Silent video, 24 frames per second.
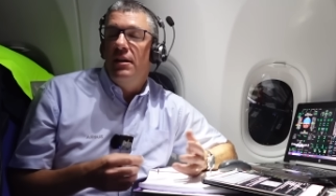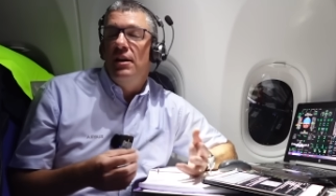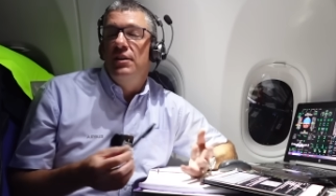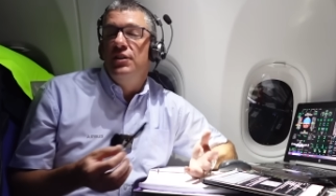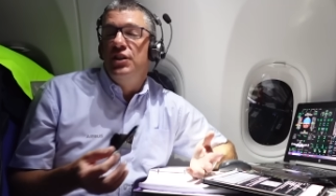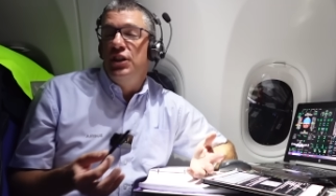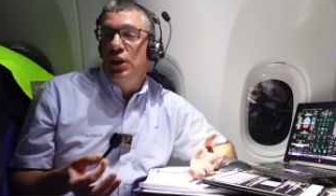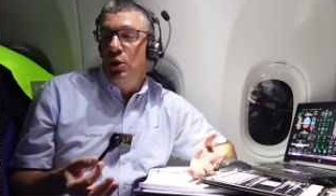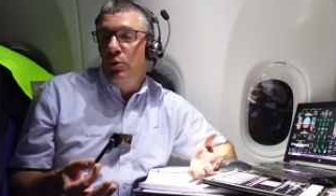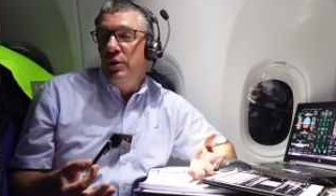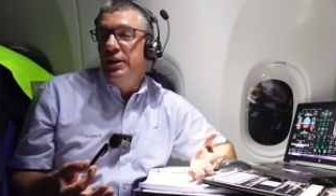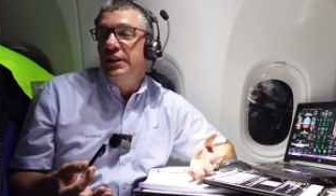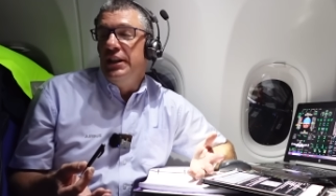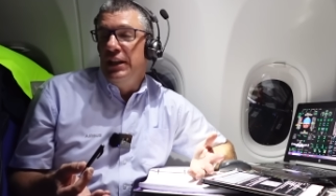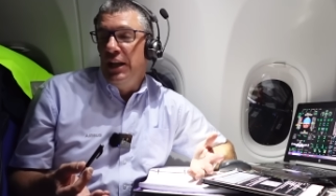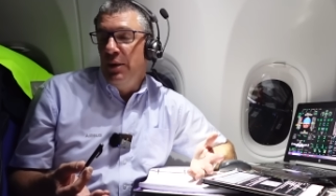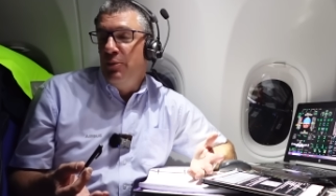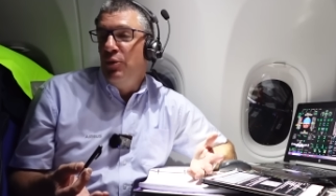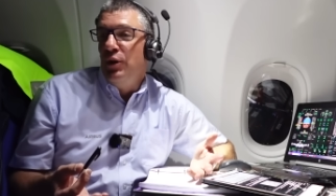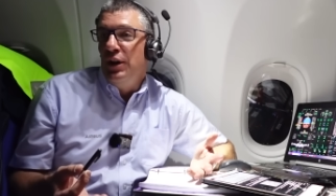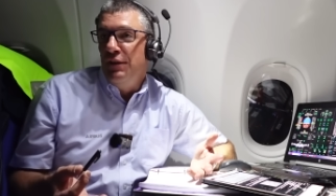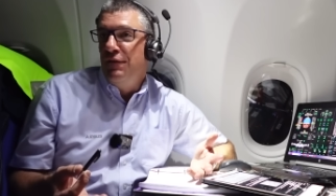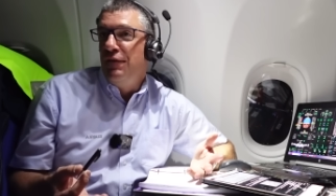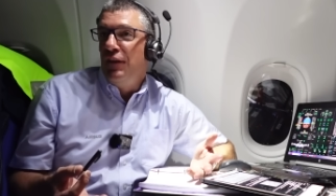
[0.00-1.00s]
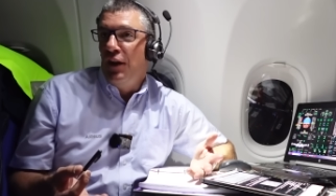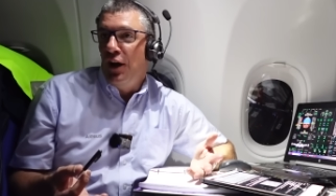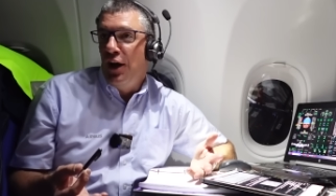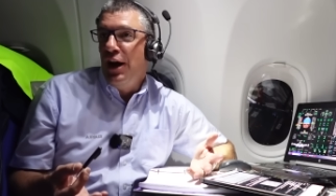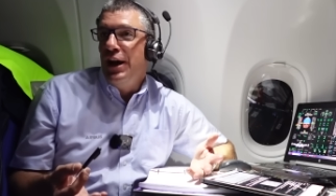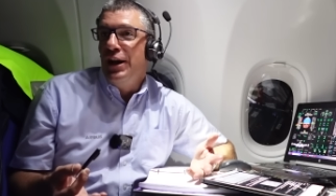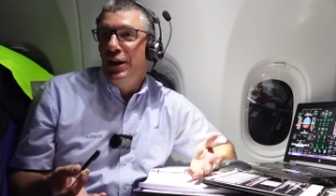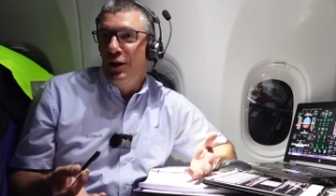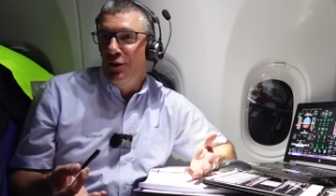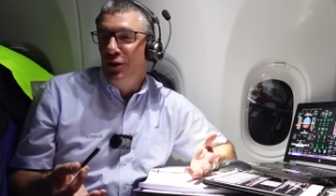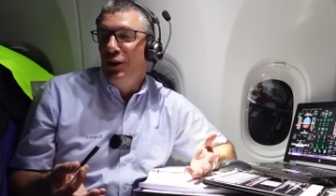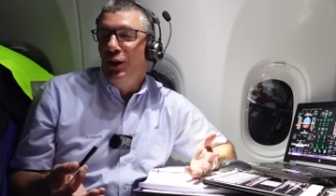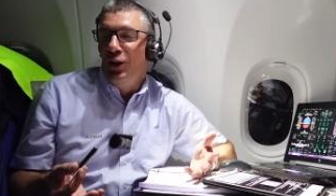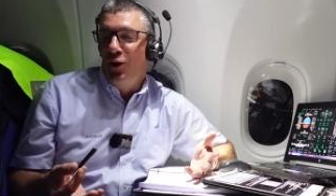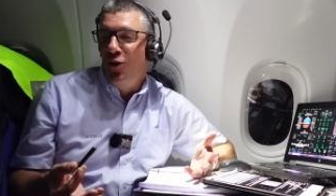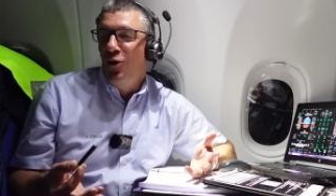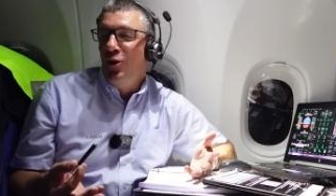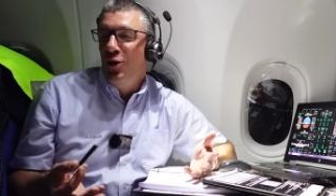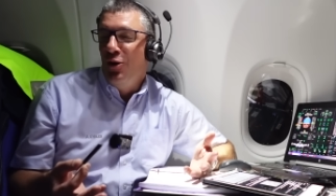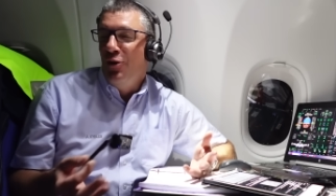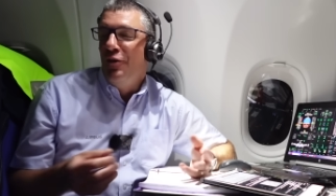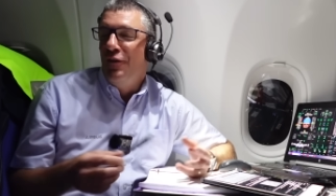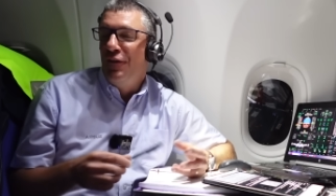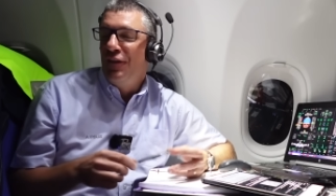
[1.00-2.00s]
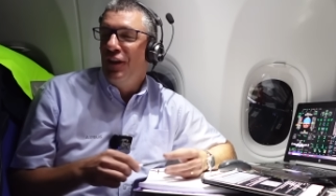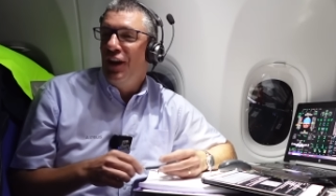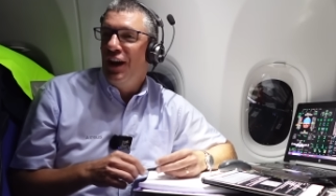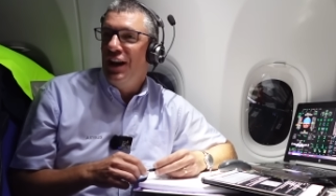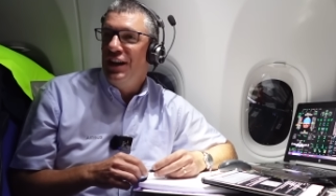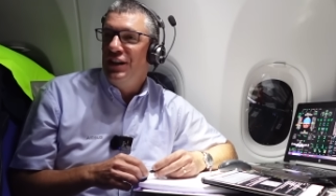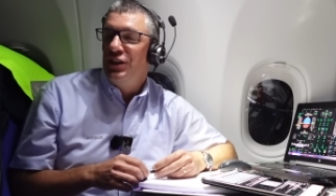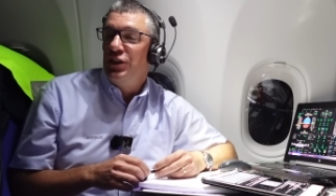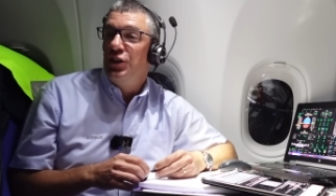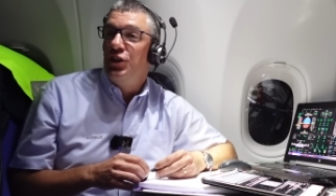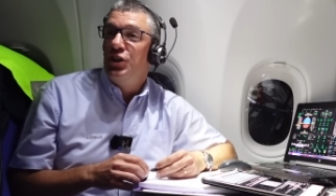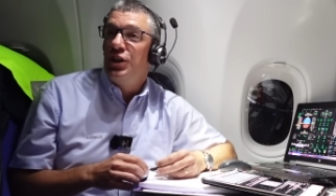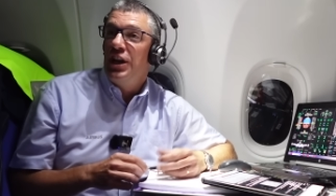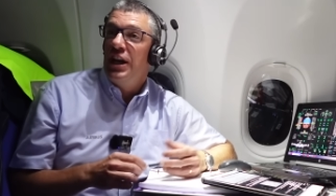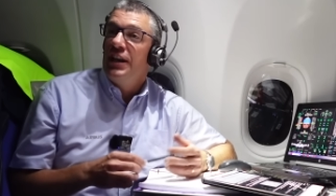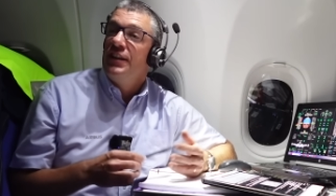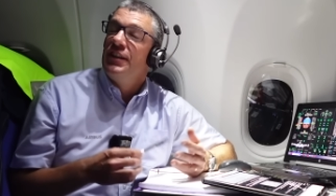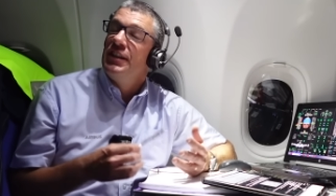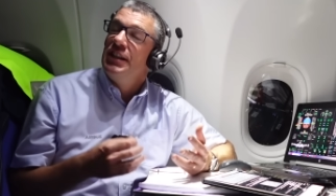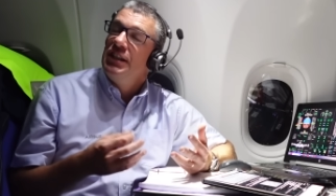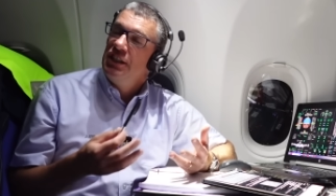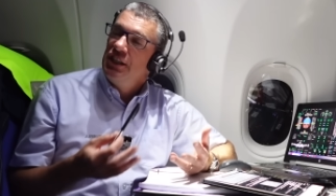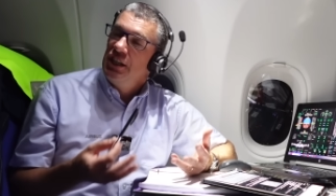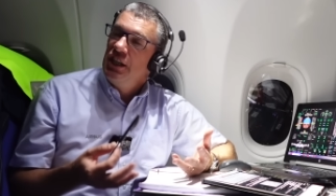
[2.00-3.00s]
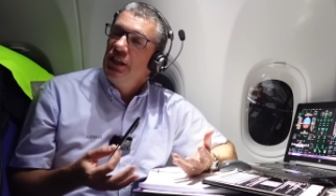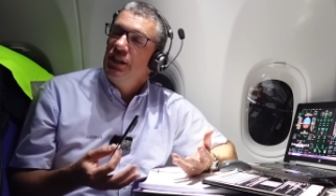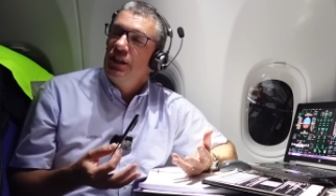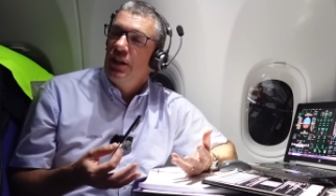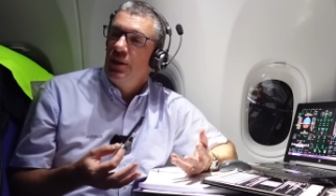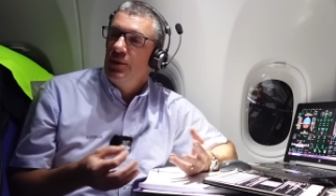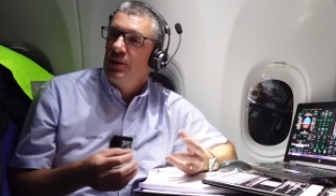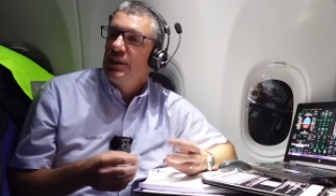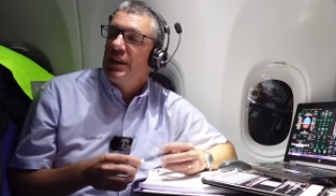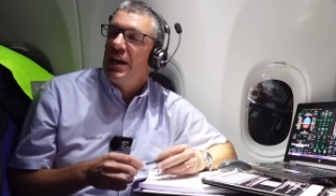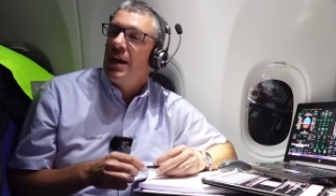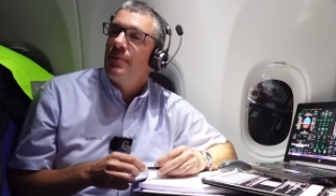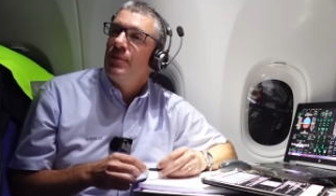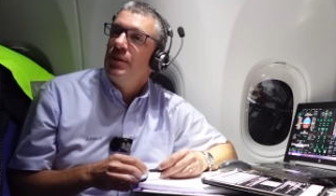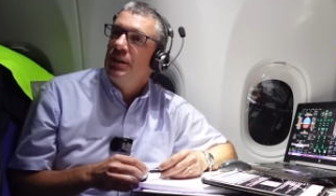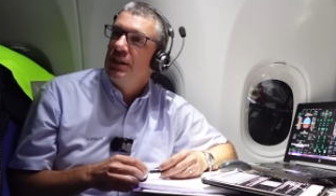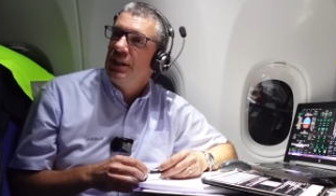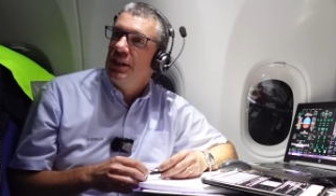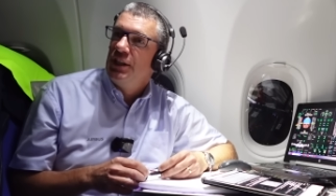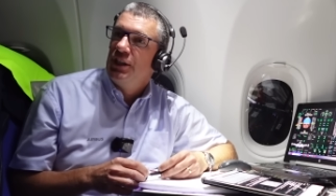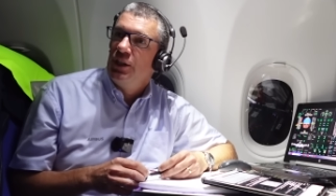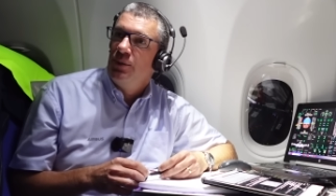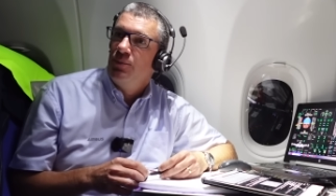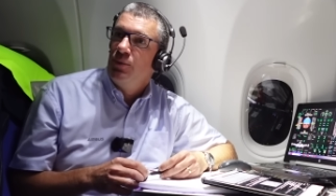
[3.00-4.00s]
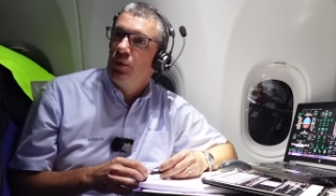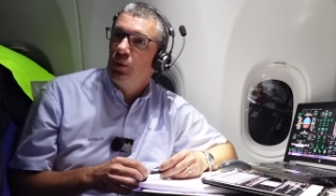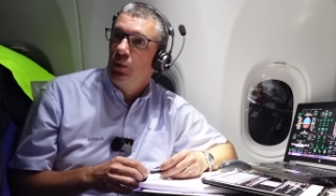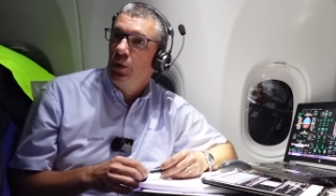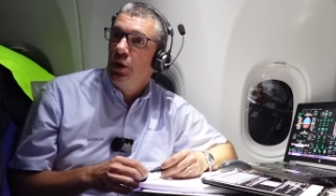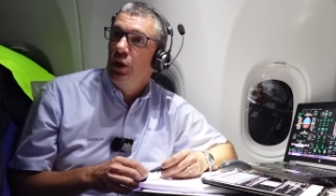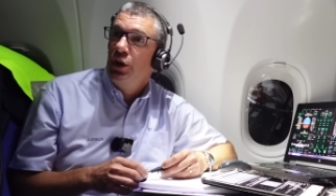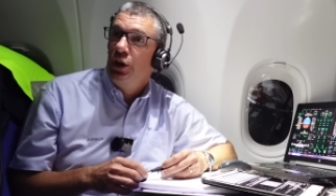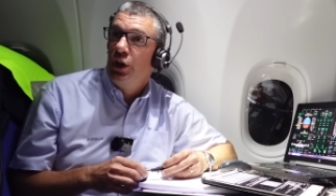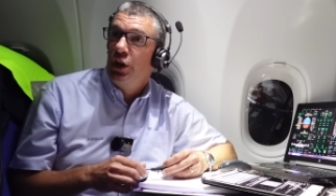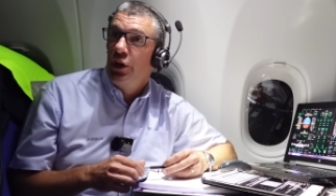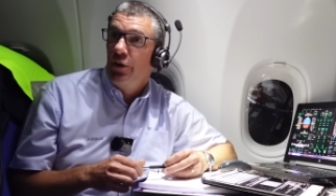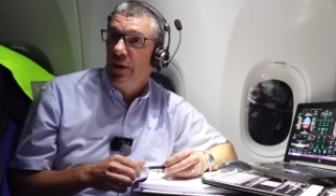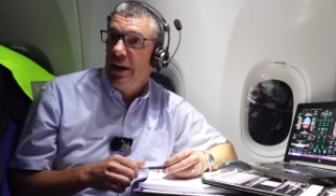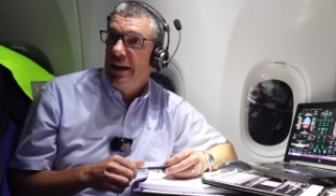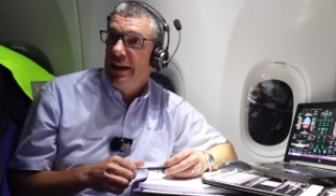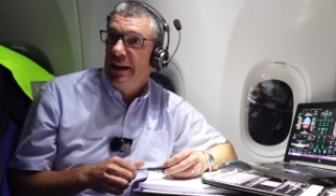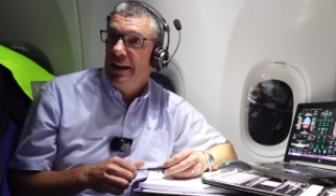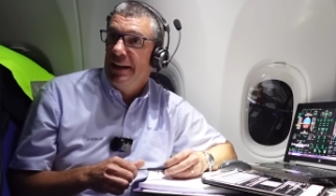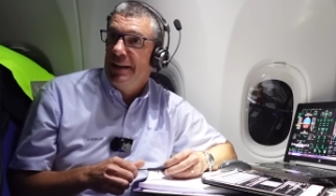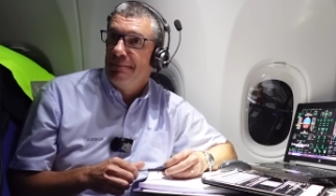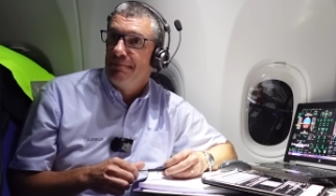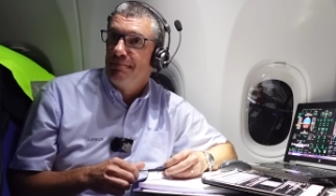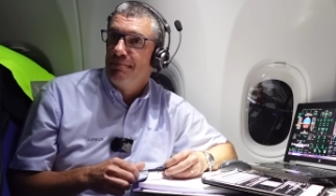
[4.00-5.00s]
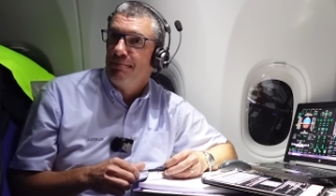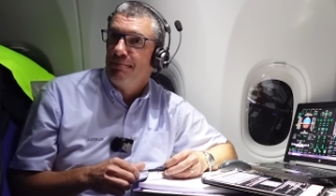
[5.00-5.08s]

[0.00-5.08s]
and so we're deliberately flying on a long haul flight to check that indeed those cabin systems work correctly.